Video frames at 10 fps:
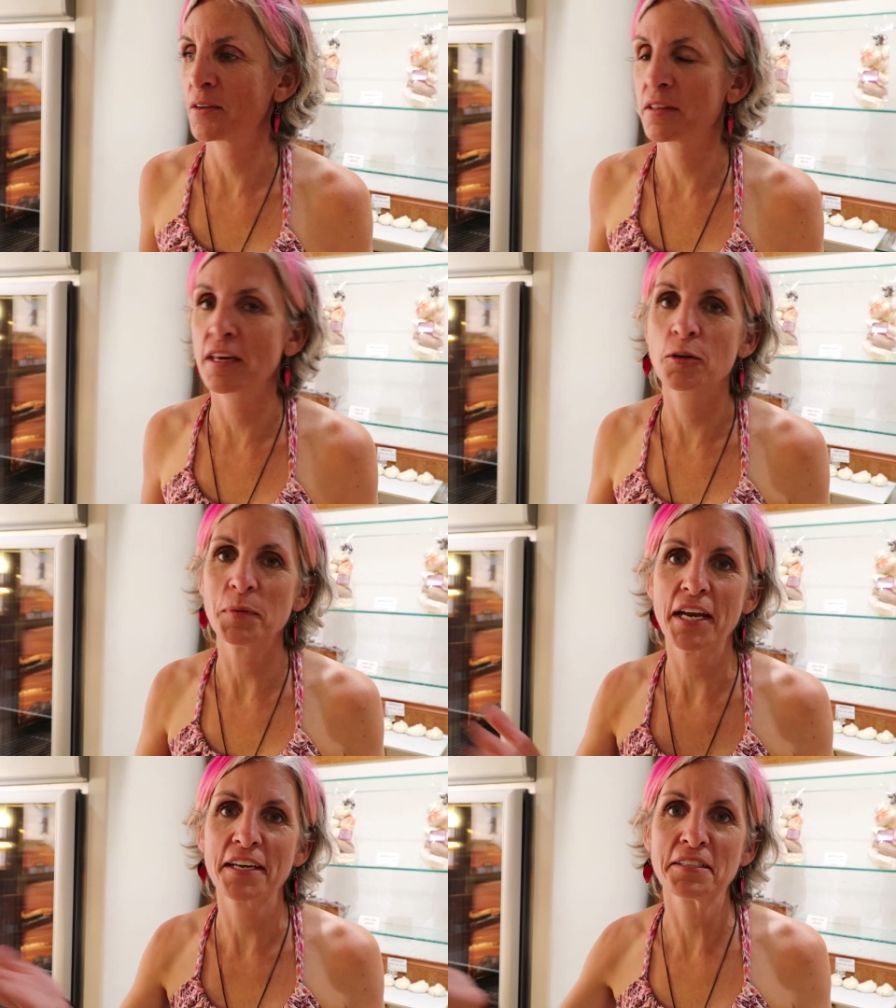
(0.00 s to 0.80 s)
so I thought it would
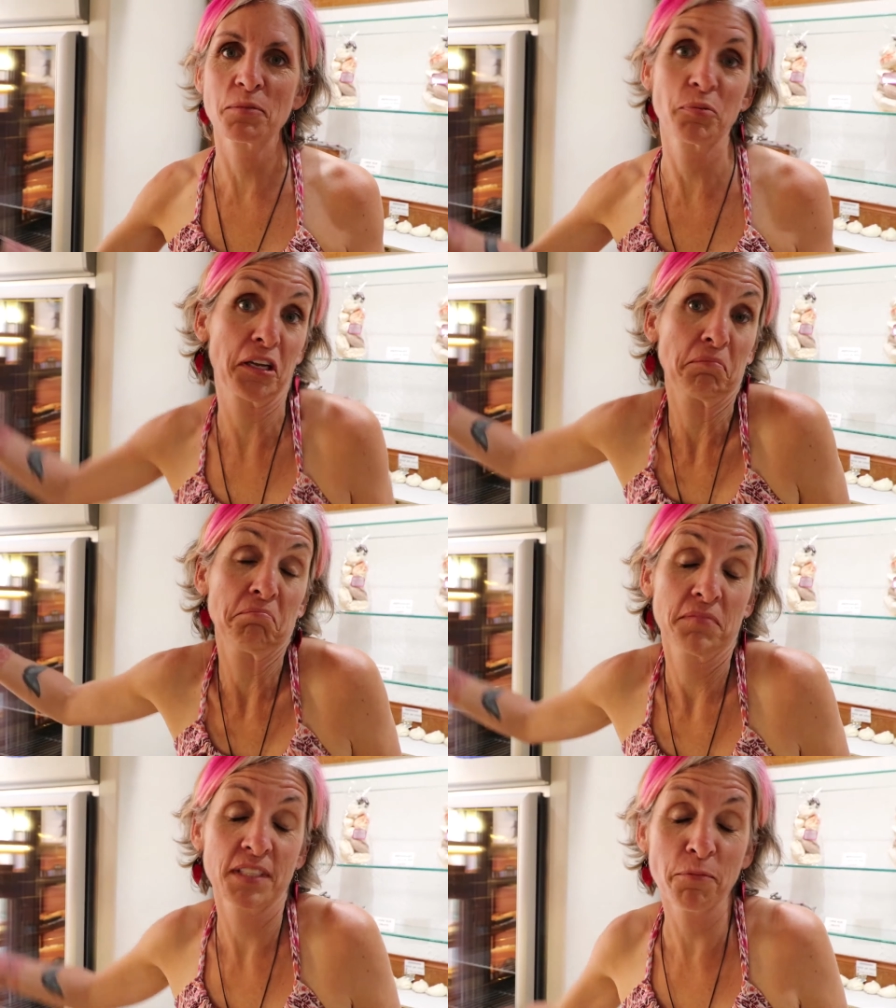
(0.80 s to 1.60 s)
be nice to bring
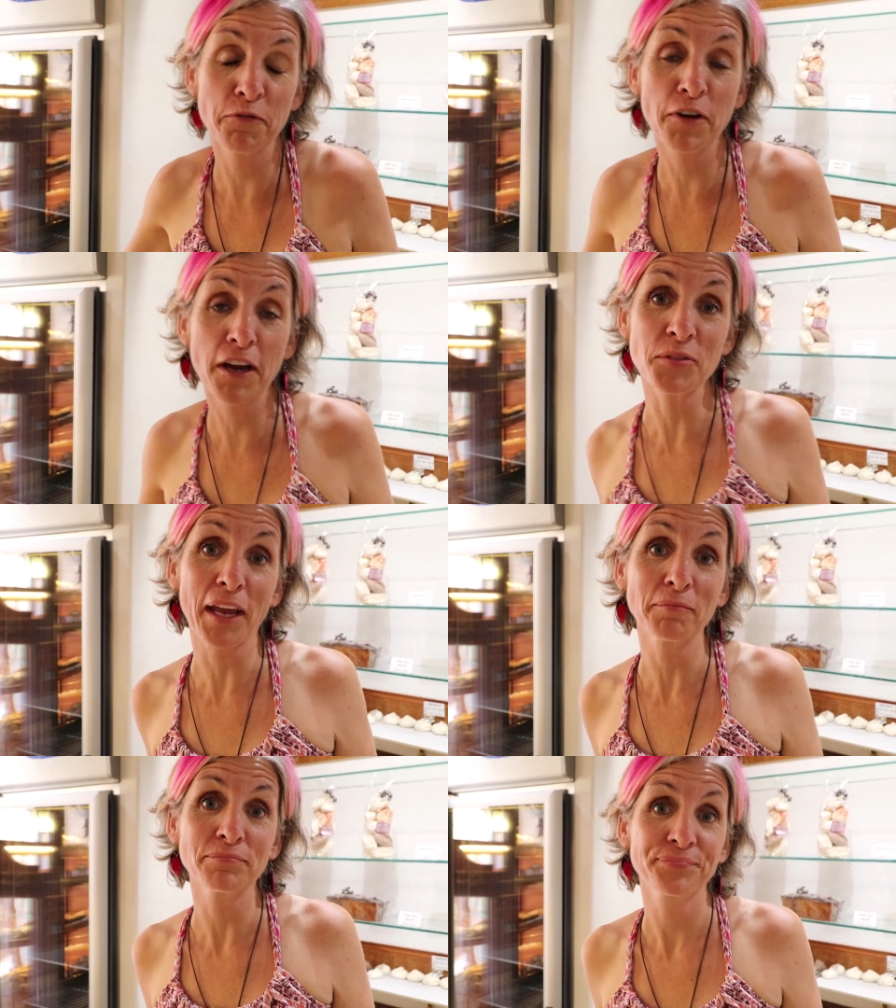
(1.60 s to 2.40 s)
some for friends,
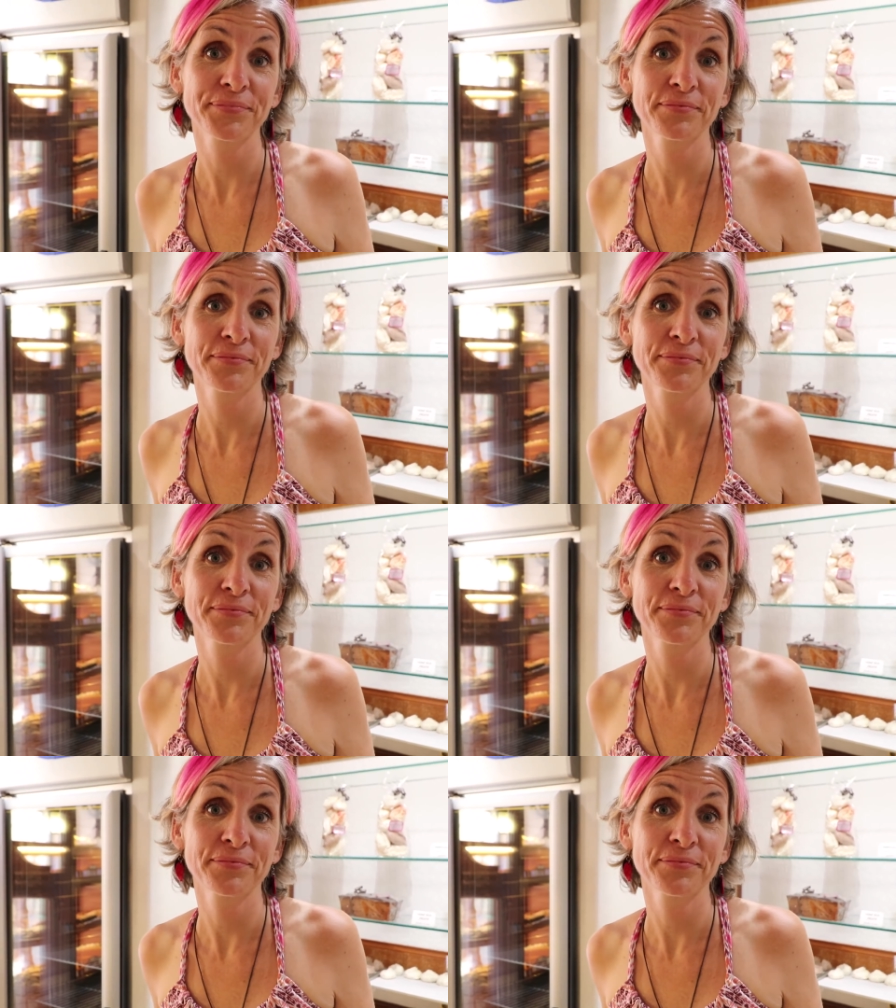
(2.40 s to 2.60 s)
right?